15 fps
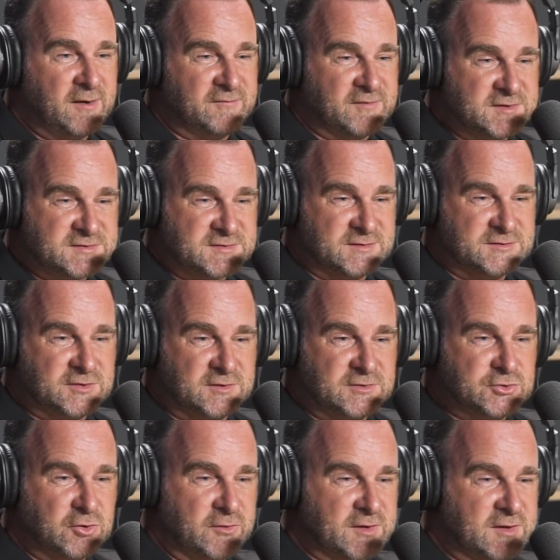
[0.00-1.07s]
of us to sort of
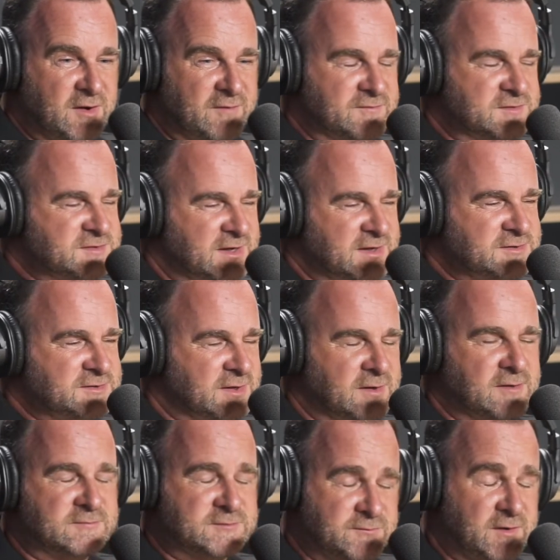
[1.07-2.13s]
join the conversation,
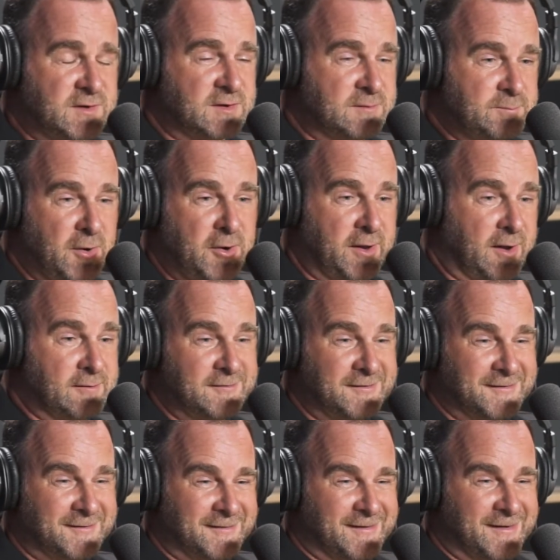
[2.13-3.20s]
and it was fucking Bono.
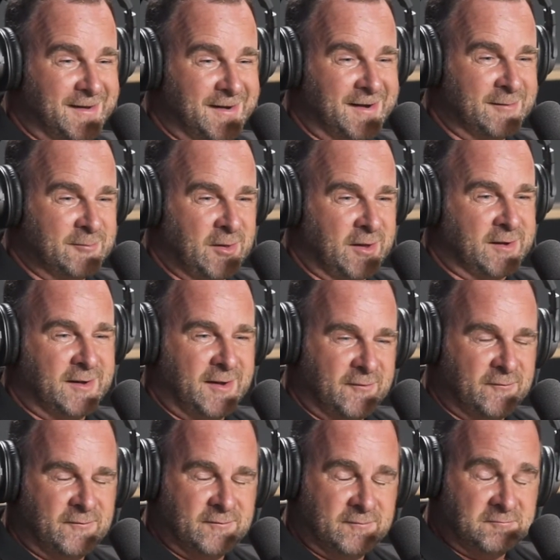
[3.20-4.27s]

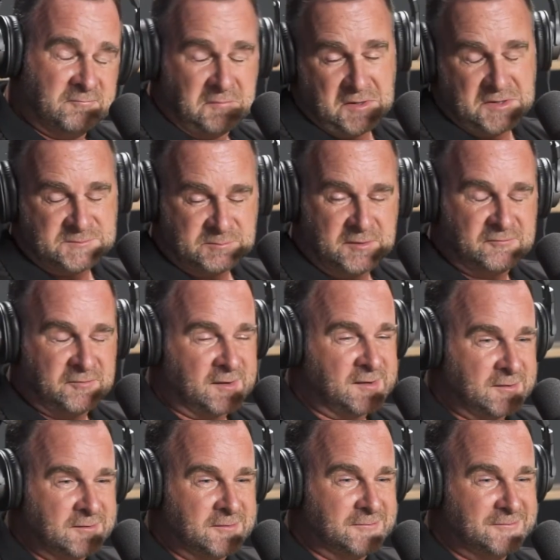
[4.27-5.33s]
It's pretty fucking
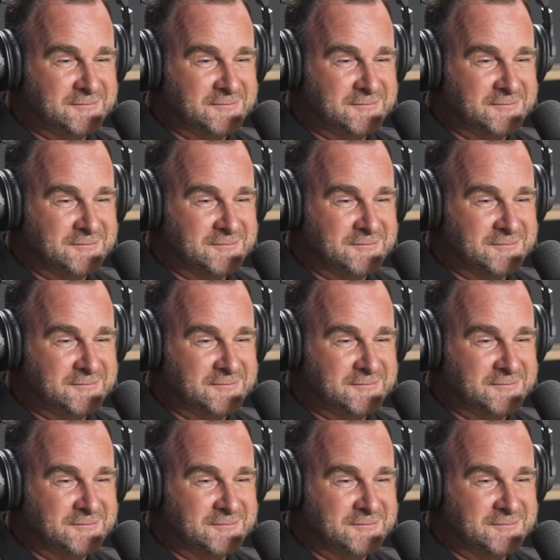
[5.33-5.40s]
cool.